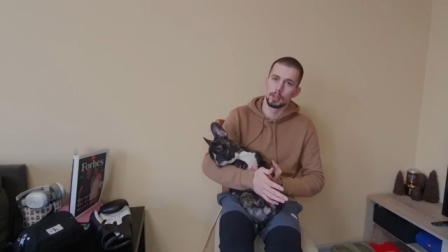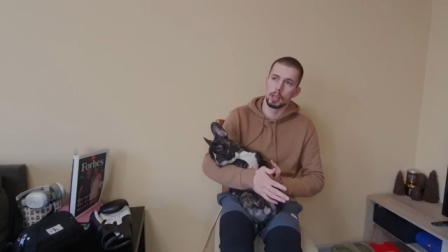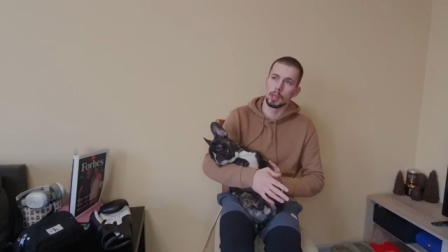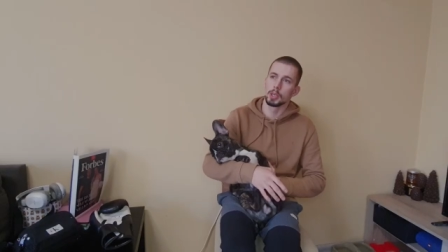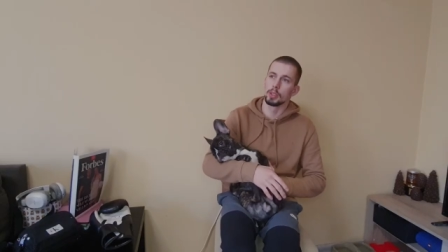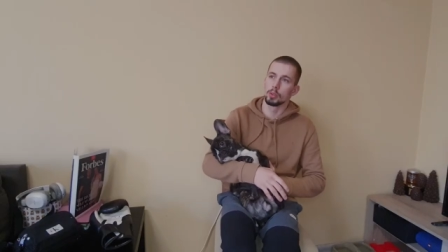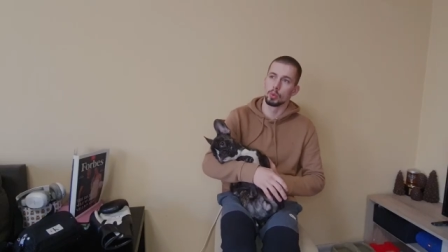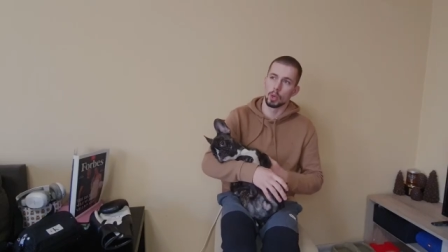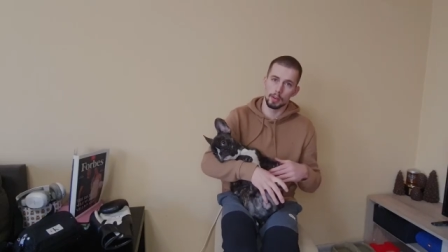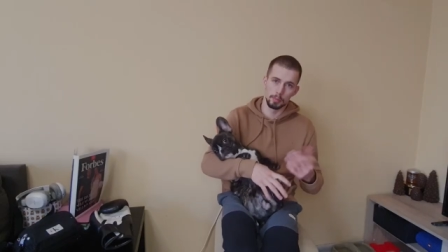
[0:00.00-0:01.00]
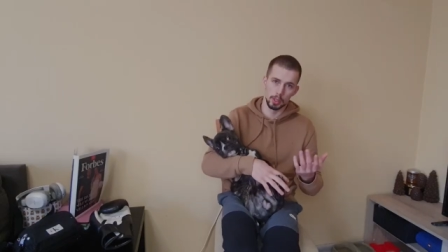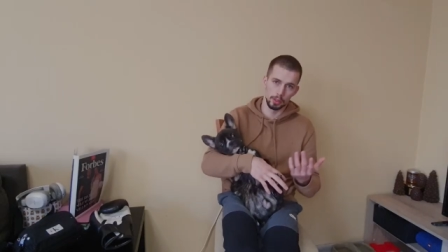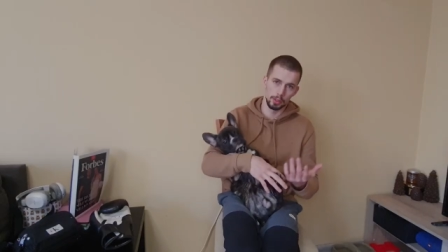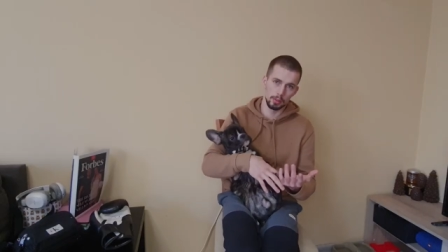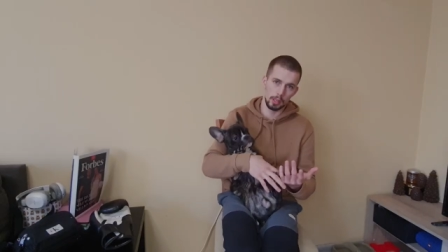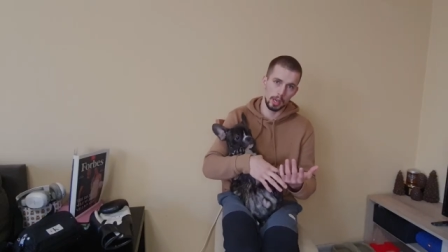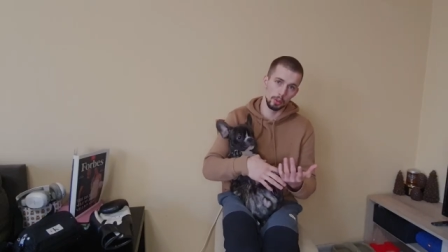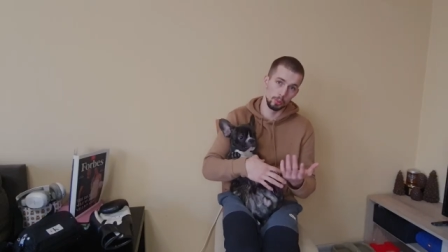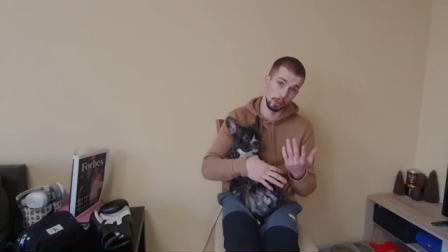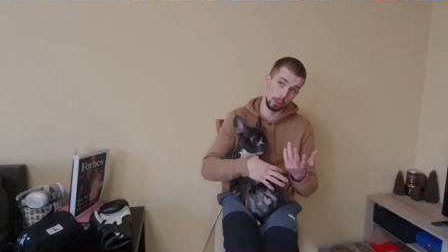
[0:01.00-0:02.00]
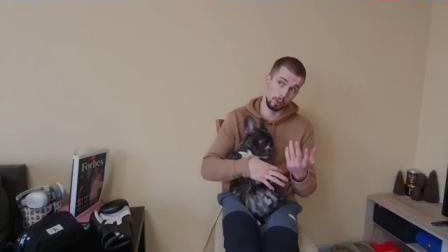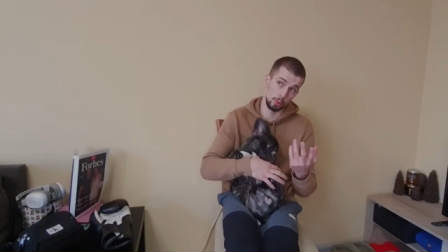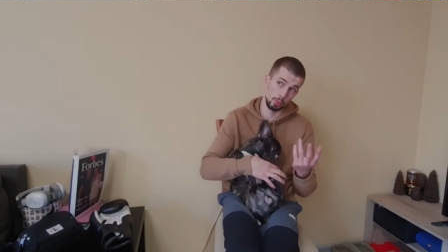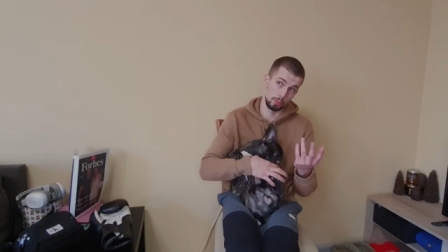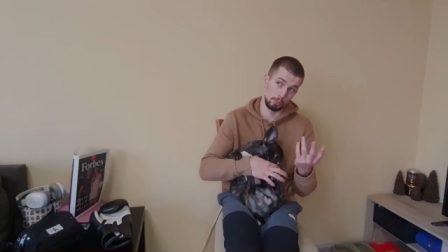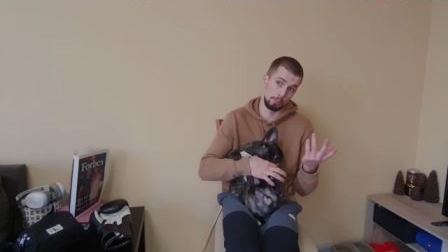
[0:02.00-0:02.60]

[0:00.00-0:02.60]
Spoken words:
I mean, you have money. I don't think you